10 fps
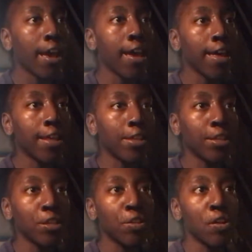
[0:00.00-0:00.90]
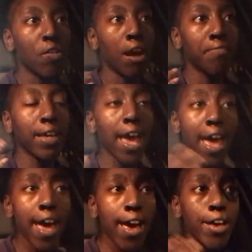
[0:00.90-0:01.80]
and, you know, I'm like,
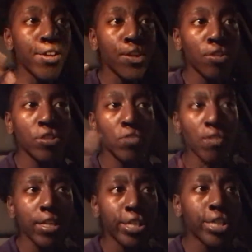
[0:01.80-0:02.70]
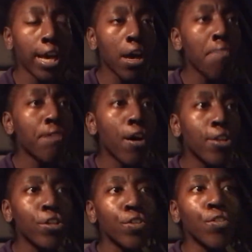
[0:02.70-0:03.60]
hey, you know, just wanted to check up
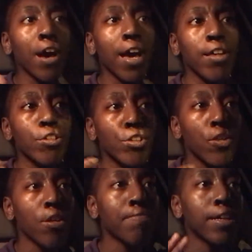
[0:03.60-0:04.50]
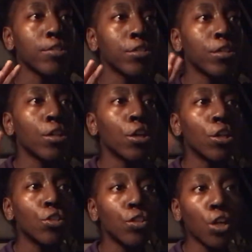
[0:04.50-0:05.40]
on you. They're about
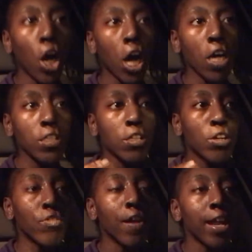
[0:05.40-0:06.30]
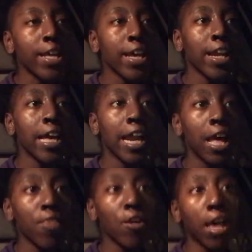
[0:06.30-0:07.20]
to do the carts. Are you ready? Yada, yada.
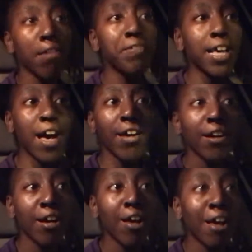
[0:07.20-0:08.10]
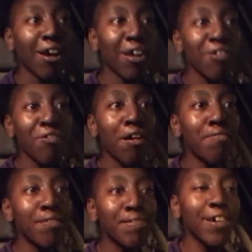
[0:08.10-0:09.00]
And they're like, Bianca, can you
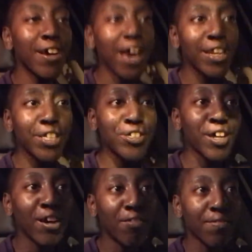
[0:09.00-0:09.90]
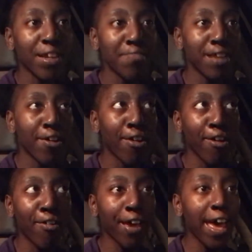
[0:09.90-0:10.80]
come up here? I need your help. And I'm
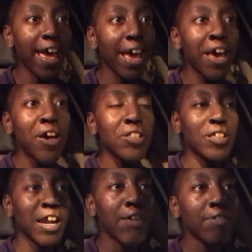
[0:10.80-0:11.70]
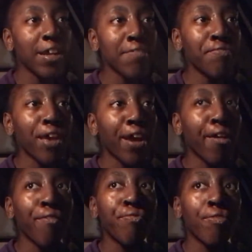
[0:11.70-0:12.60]
like, okay. So then I run up there,